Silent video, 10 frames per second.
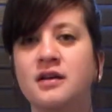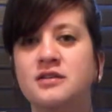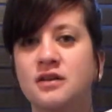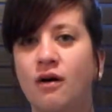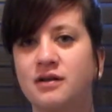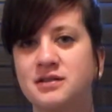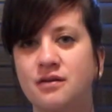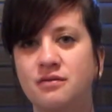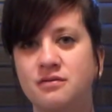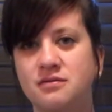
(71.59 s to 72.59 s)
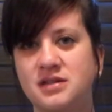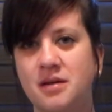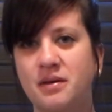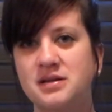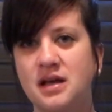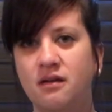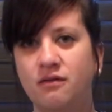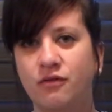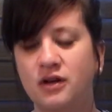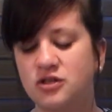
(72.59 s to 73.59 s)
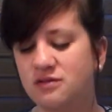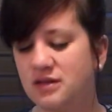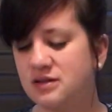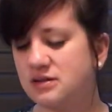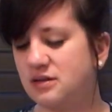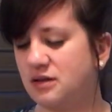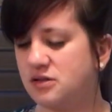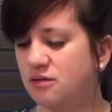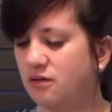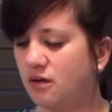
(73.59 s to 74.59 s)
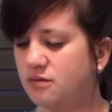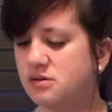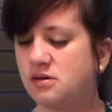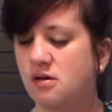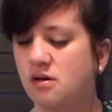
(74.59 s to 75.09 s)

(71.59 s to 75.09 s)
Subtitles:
So also 10 by 10 for each of these, so you need 2 of those.